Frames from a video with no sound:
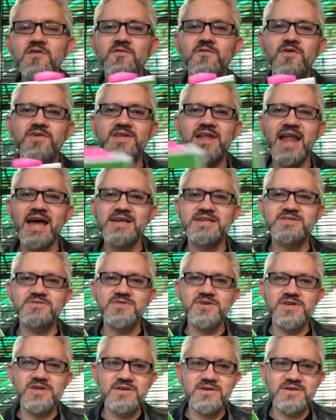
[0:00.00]
for the last
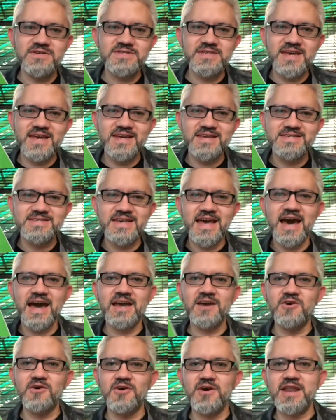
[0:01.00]
3 years is
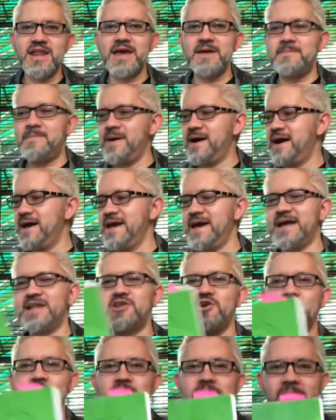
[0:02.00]
I go and I buy a
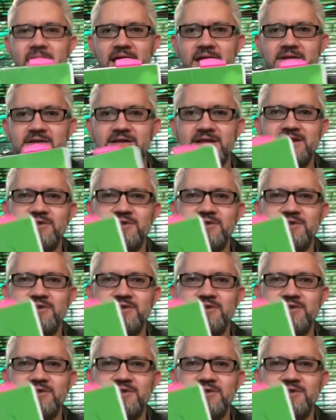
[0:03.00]
notepad